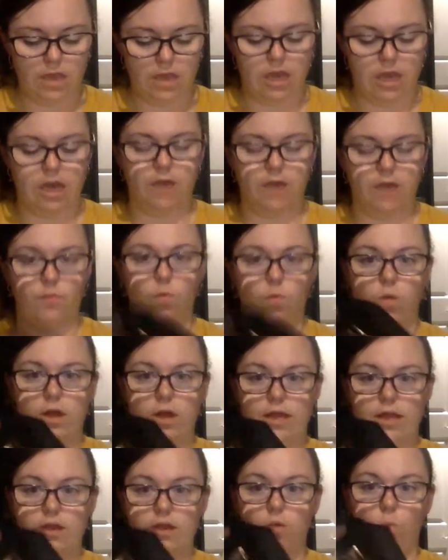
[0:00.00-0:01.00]

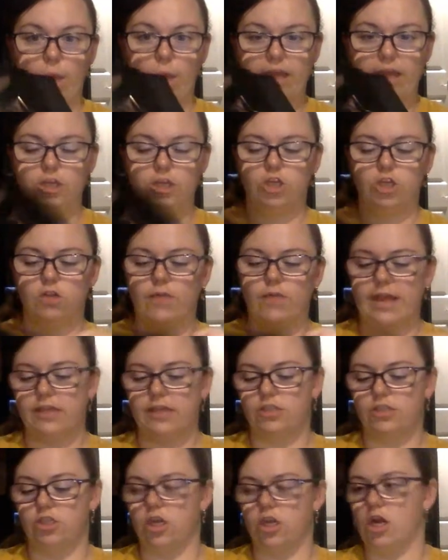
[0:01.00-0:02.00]
1 wedge
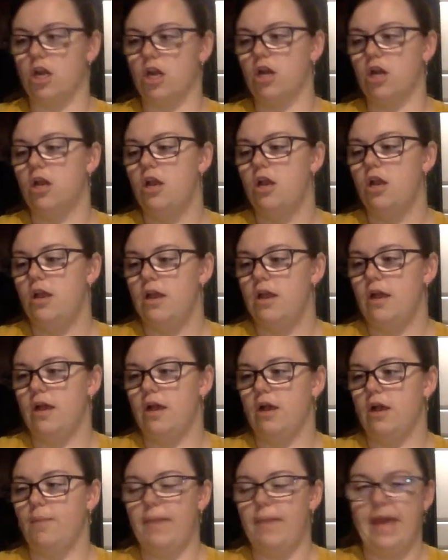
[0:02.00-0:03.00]
eraser,
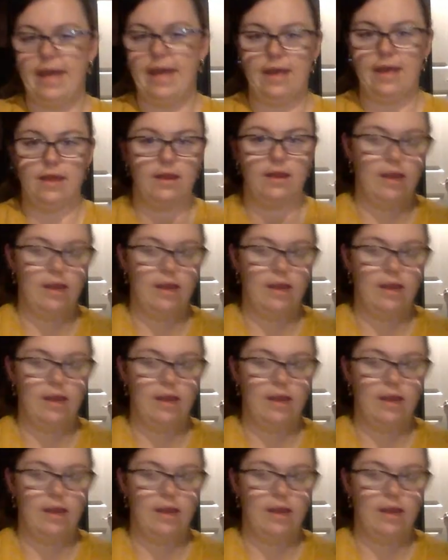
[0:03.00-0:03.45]
a pen.